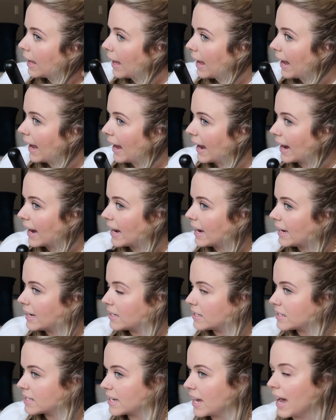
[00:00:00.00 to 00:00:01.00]

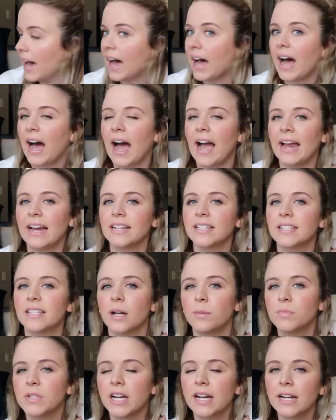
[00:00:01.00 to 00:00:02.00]
and I
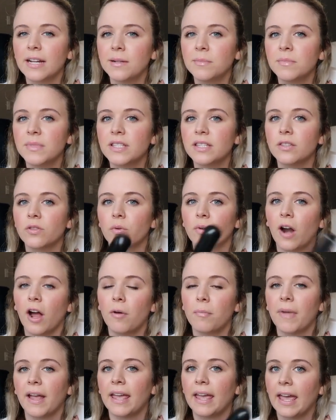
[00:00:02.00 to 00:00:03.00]
sometimes
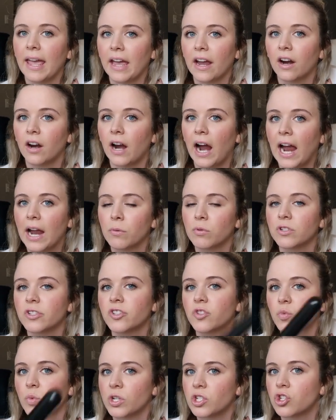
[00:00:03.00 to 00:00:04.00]
throughout my hair, I will
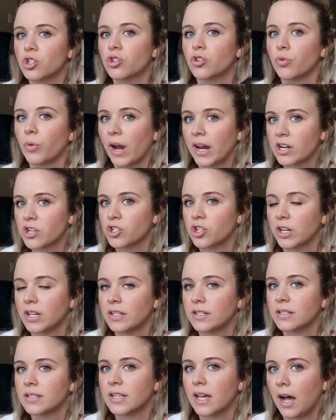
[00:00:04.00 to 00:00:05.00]
switch
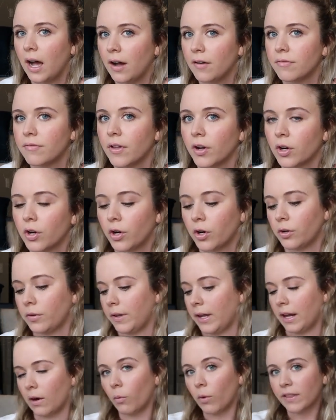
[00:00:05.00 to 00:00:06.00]
directions of the
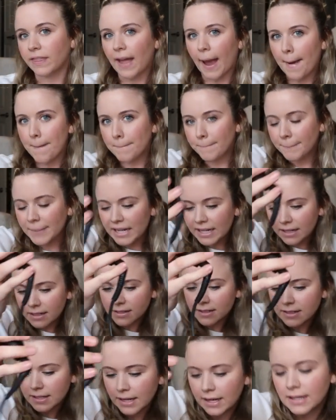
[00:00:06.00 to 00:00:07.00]
curling. And what that
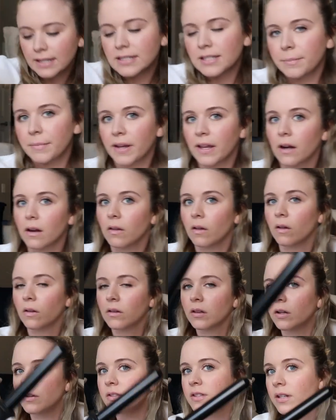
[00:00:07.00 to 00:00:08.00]
means is, let me get a little
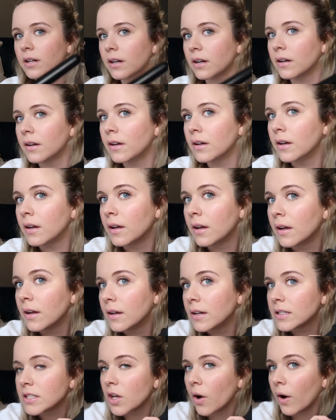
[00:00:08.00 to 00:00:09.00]
closer.
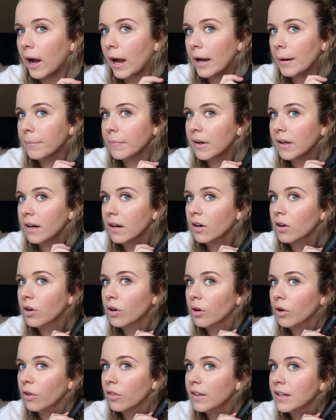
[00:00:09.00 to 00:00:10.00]
So I'm gonna
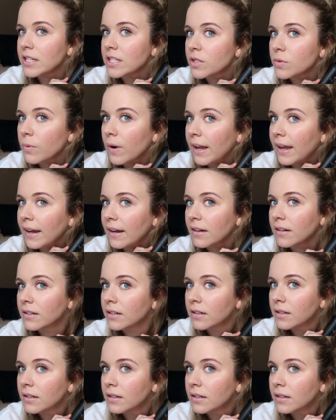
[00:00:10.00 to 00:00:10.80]
curl this way,